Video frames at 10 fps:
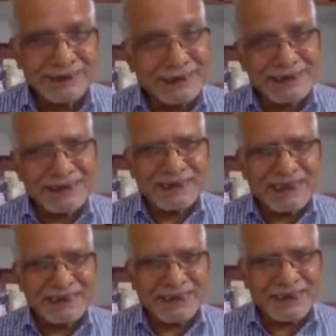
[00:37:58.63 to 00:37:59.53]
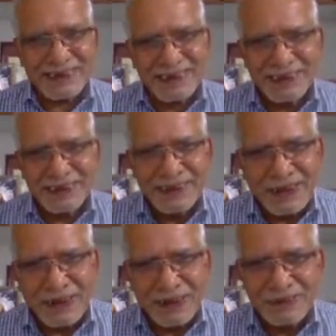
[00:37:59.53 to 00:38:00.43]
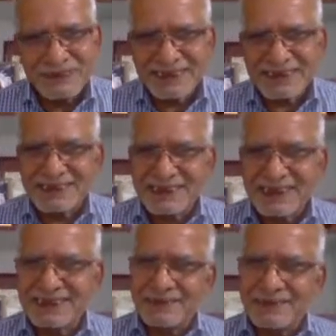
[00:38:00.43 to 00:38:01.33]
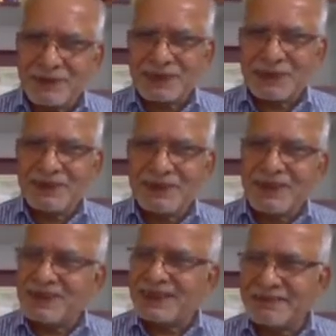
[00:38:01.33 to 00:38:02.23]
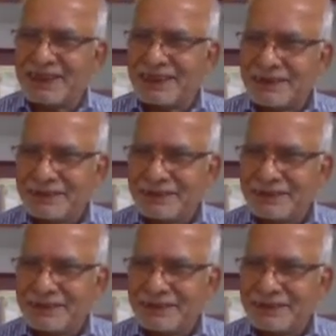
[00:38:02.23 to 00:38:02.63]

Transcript: This is very interesting. All physics is either impossible or trivial.